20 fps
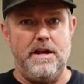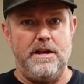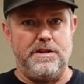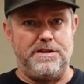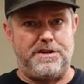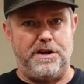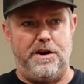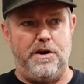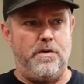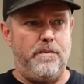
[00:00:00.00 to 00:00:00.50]

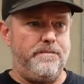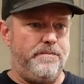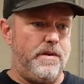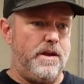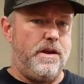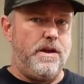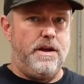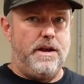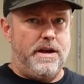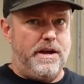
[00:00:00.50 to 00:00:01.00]
So
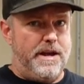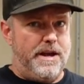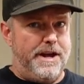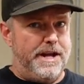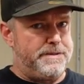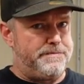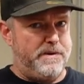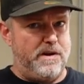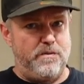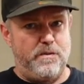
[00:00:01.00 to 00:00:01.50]

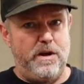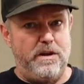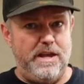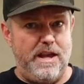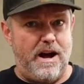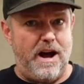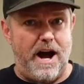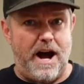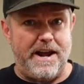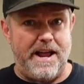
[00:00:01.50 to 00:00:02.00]
it's been really
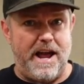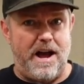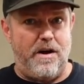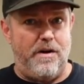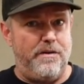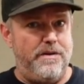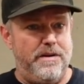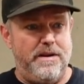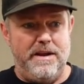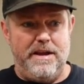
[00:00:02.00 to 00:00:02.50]
hot
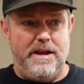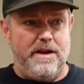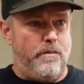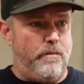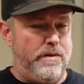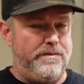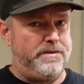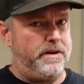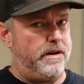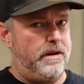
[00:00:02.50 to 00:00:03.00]
out.
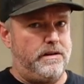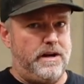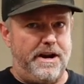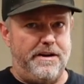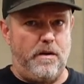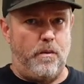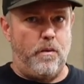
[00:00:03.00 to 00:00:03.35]
We've done a lot